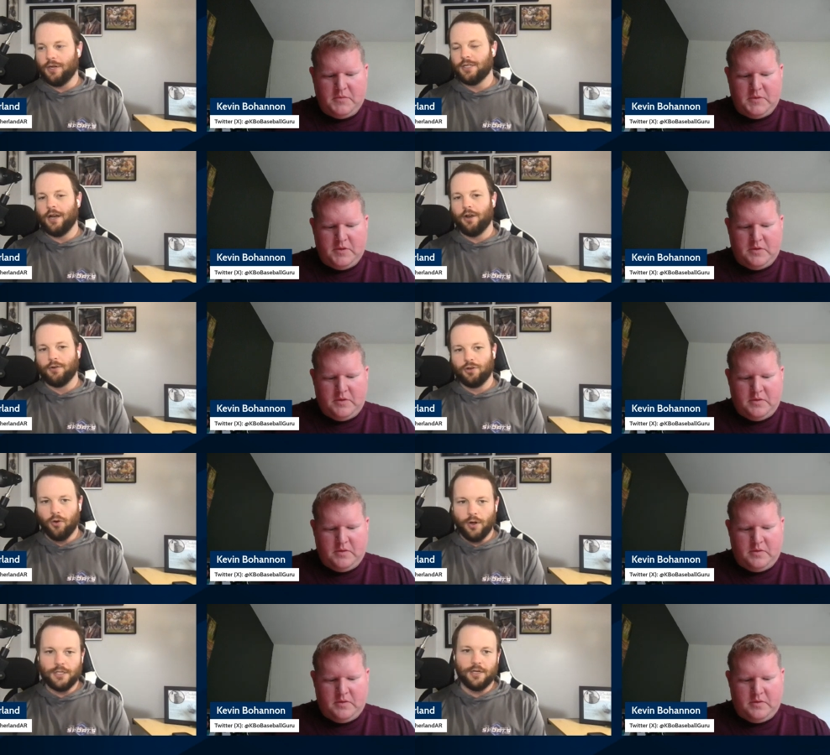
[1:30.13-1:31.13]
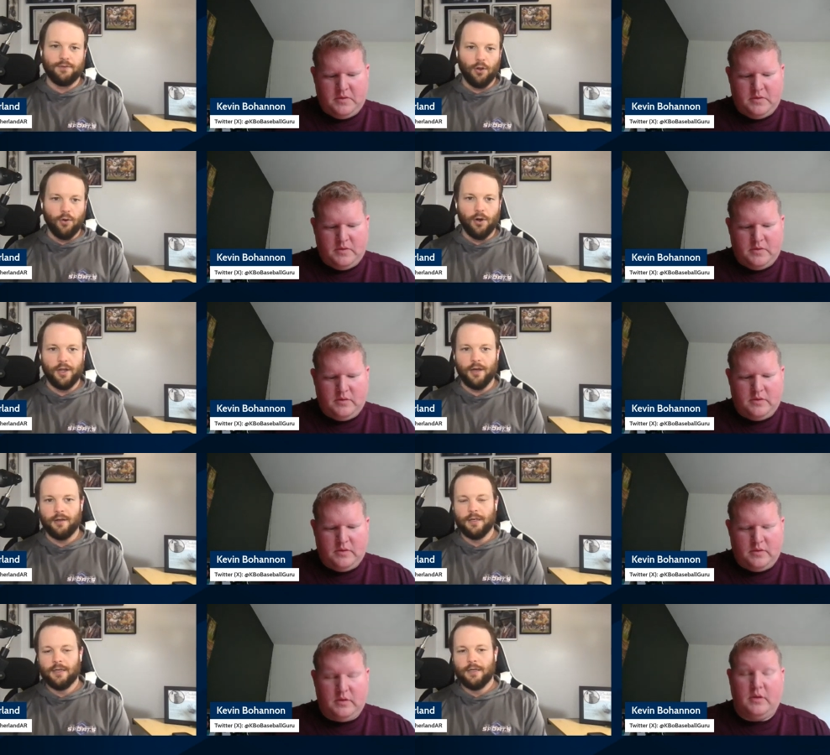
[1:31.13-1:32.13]
Speaker 1: region. I know Georgia,
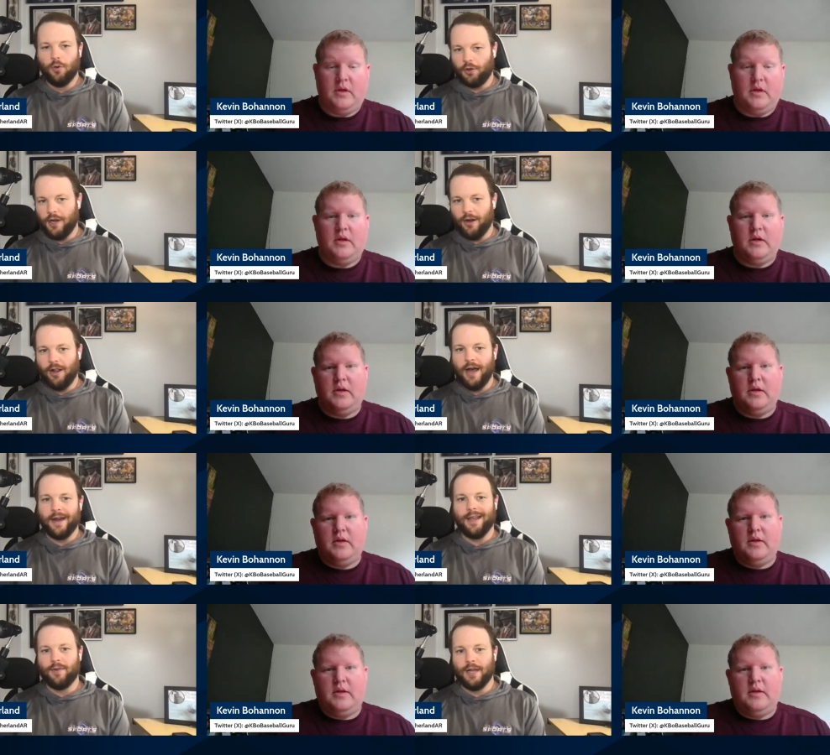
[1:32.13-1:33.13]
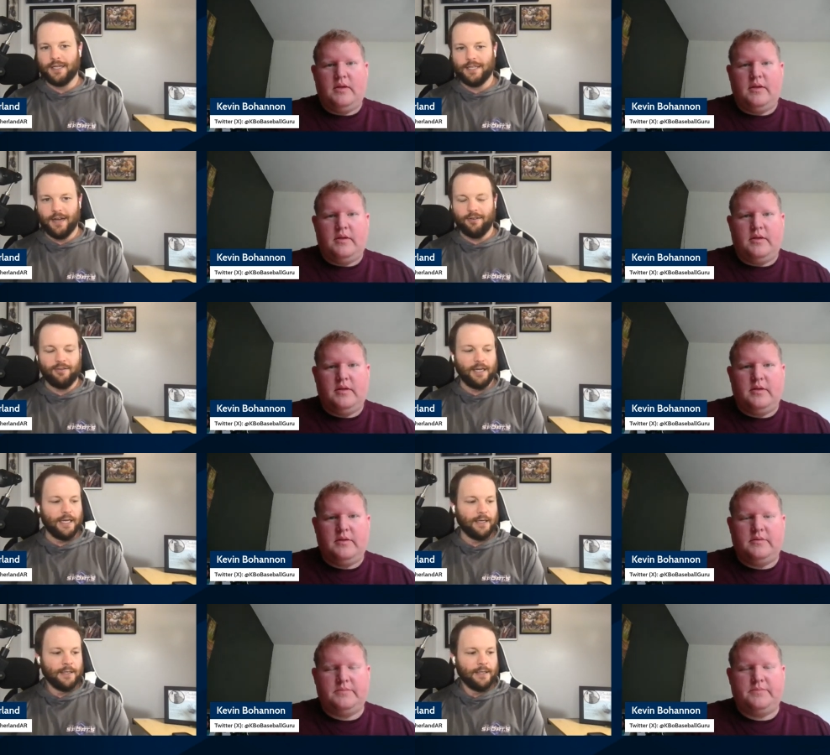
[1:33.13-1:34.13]
Florida, North Carolina, even into
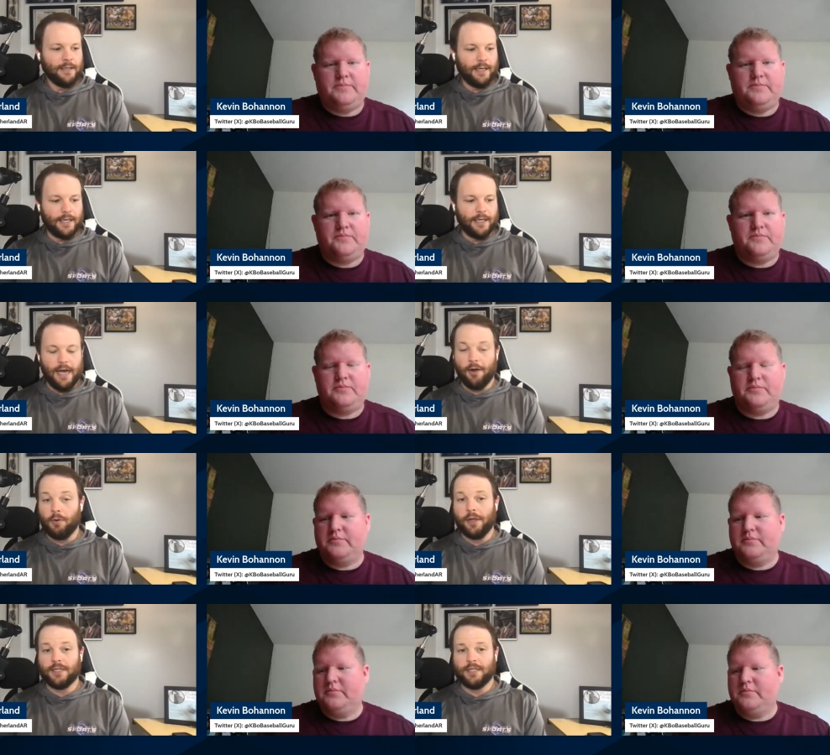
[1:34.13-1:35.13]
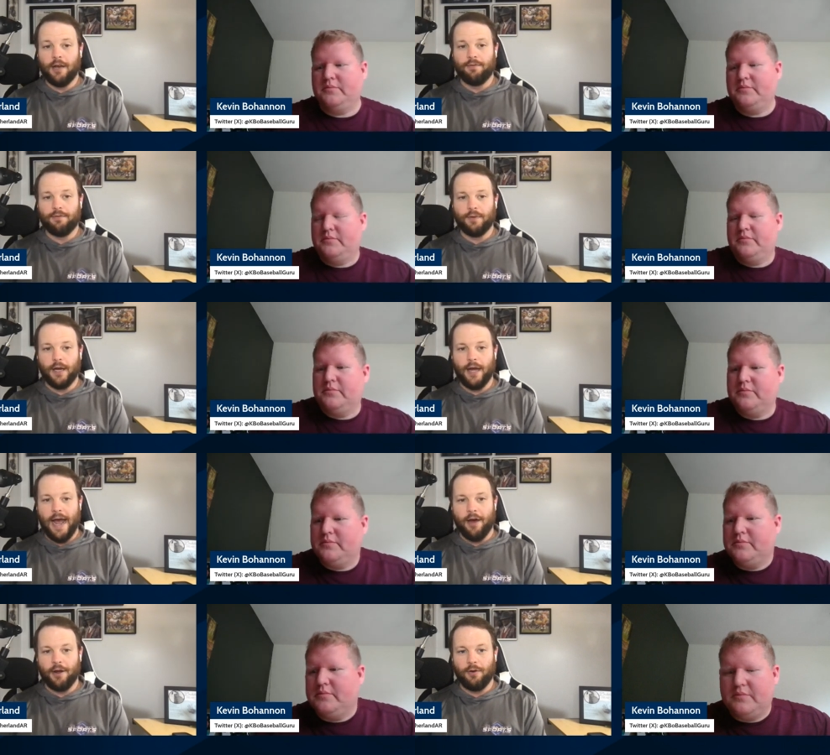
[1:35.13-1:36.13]
Tennessee uh, had a really tough uh,
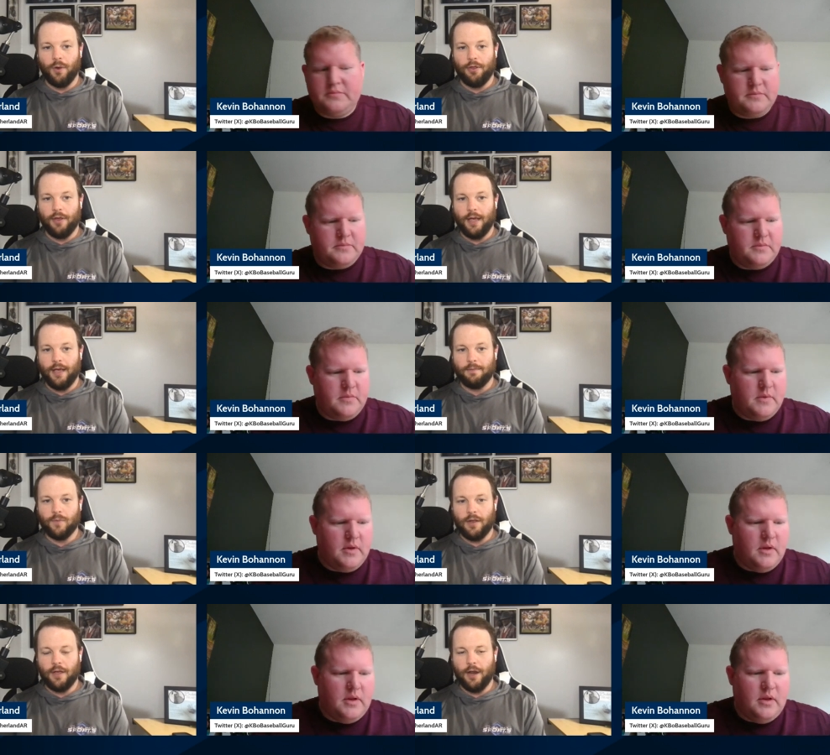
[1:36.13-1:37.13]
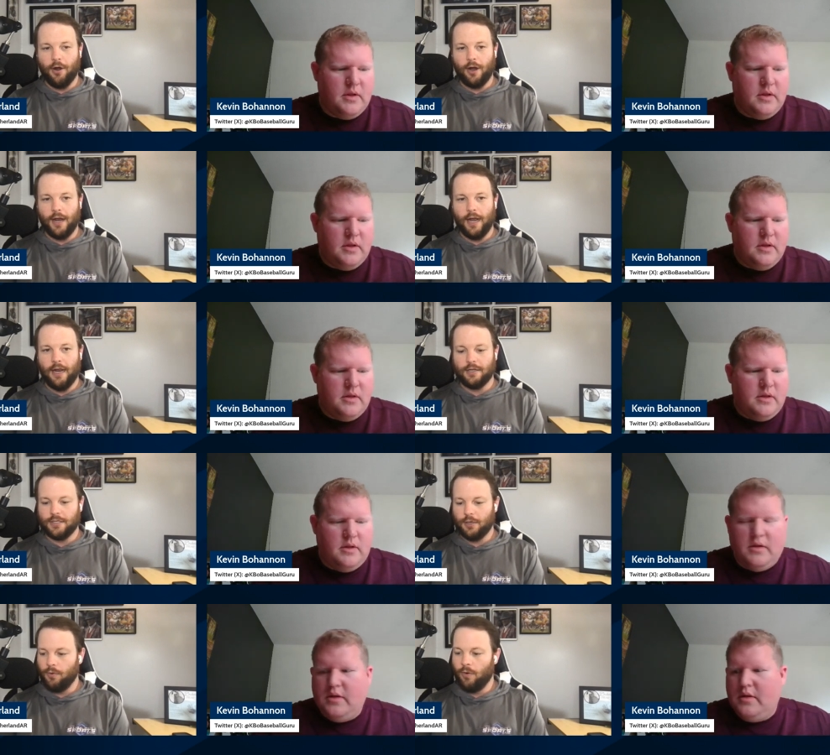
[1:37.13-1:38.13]
outing with the the Hurricanes,
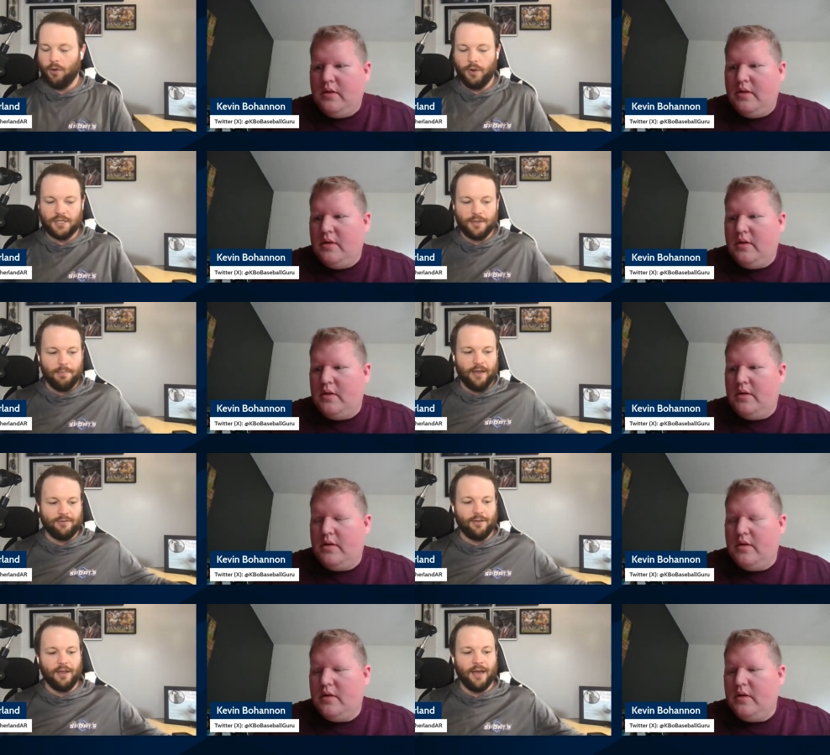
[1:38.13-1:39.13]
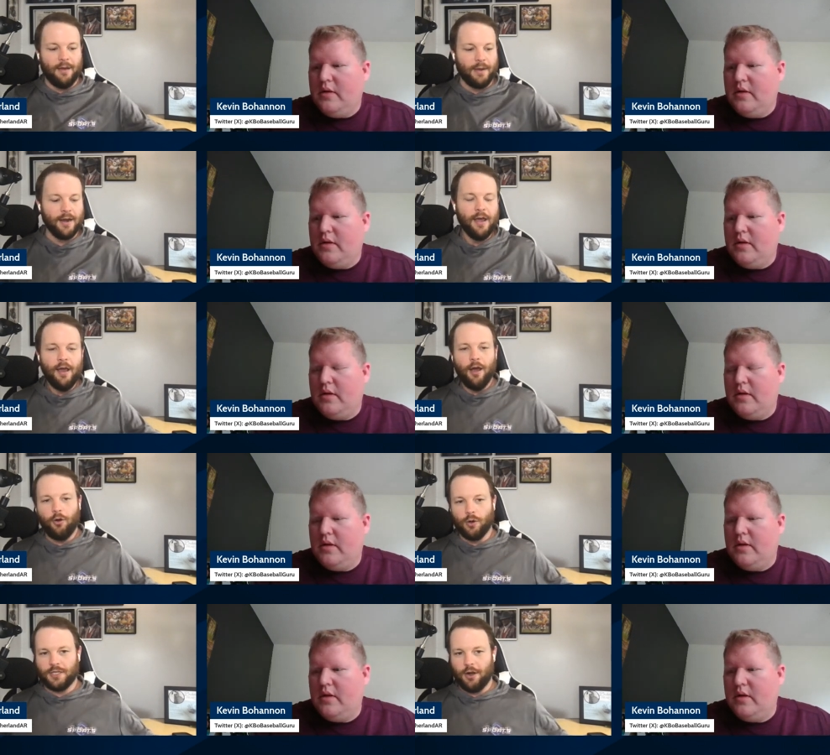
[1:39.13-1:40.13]
and so we want to wish the best to them. And of
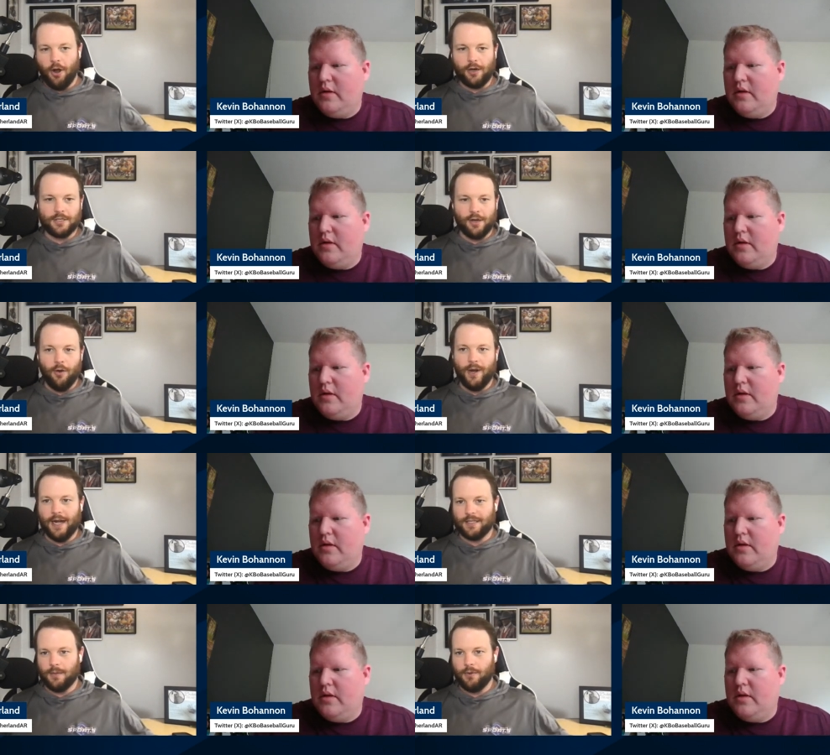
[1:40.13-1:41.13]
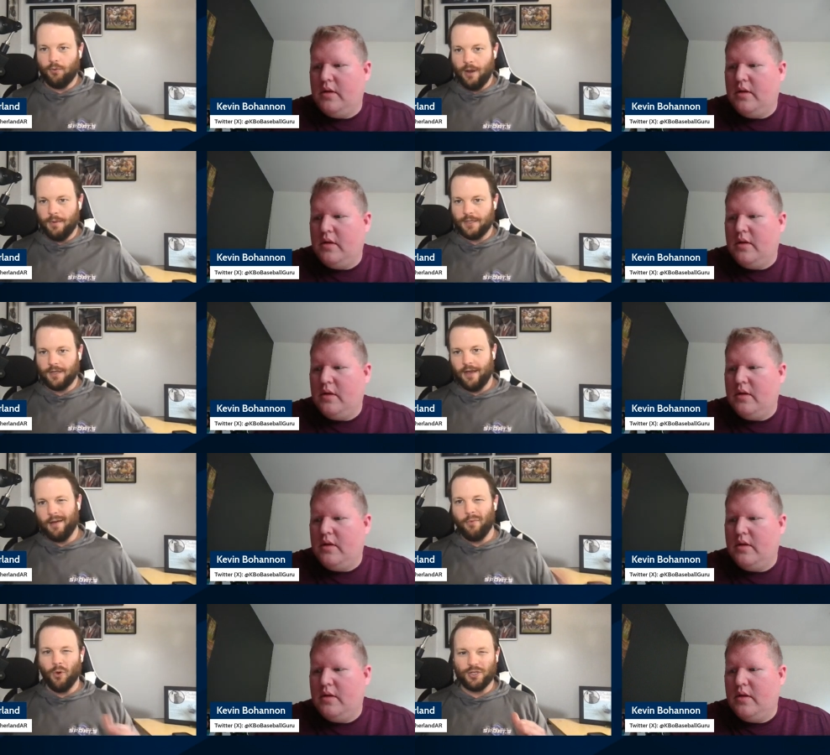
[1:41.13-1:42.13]
course, in Arkansas, we got some of the remnants of
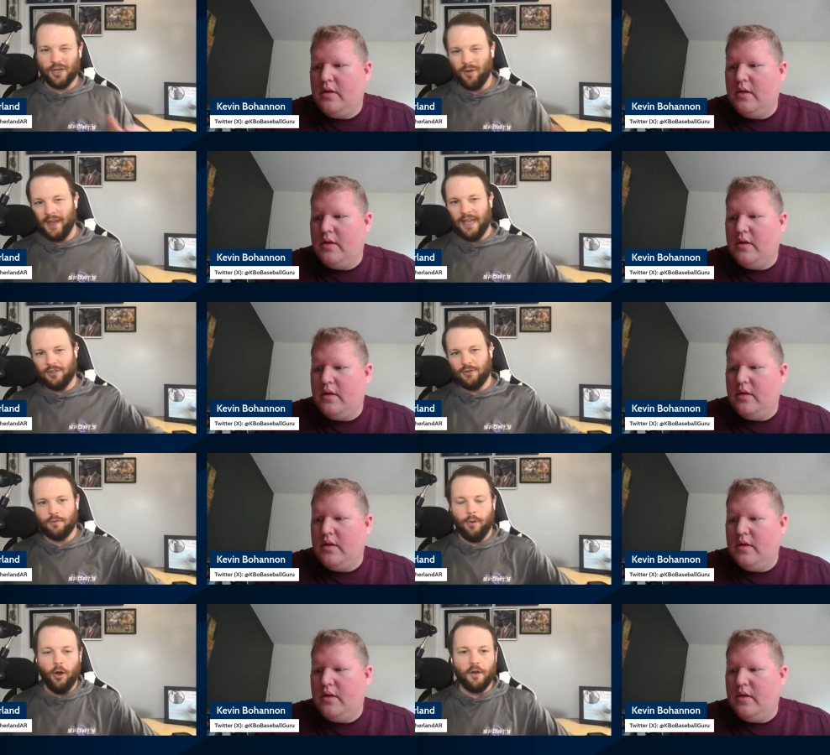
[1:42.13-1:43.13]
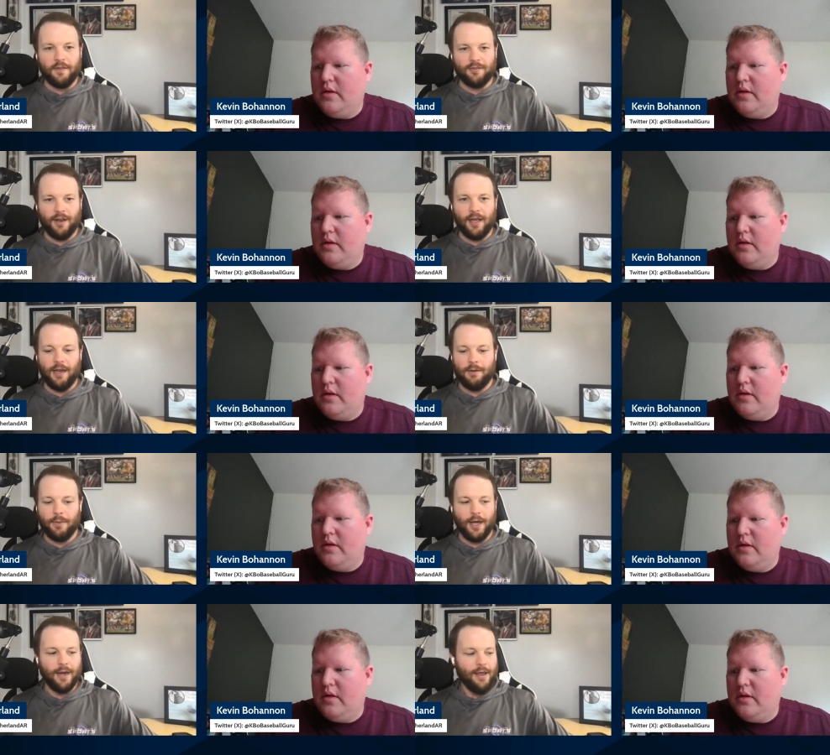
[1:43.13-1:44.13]
that, more so the eastern part of the state.
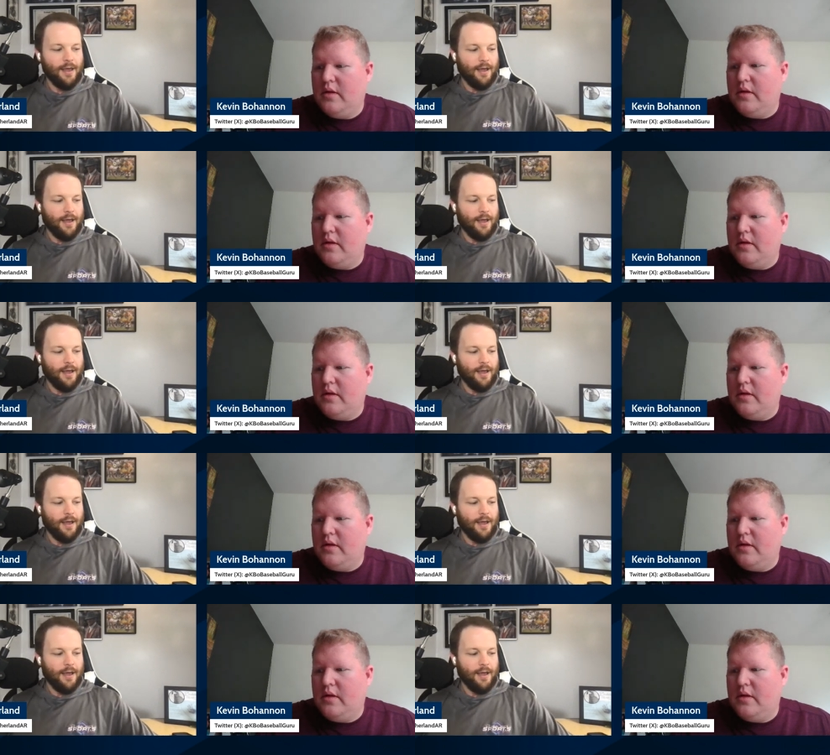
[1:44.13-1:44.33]
But